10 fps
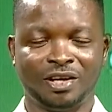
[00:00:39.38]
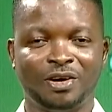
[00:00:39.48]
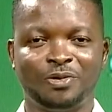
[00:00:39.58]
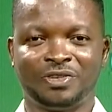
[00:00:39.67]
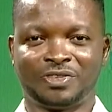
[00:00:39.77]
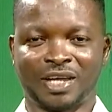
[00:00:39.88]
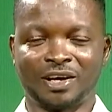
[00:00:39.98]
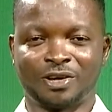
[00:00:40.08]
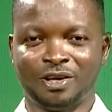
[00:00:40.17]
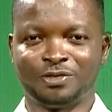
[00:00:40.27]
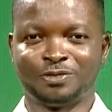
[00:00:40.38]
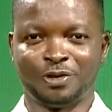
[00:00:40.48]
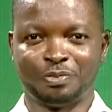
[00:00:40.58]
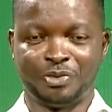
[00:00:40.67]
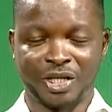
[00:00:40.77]
we thank God for
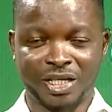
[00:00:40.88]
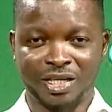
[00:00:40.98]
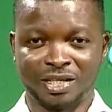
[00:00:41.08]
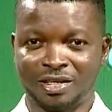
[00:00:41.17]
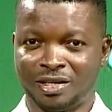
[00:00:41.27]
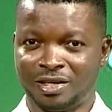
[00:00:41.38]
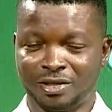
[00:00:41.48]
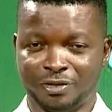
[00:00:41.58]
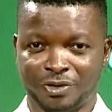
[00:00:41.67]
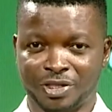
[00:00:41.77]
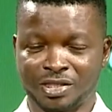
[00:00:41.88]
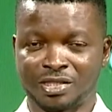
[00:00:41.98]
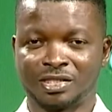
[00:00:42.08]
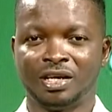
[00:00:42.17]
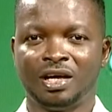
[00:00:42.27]
bringing all of us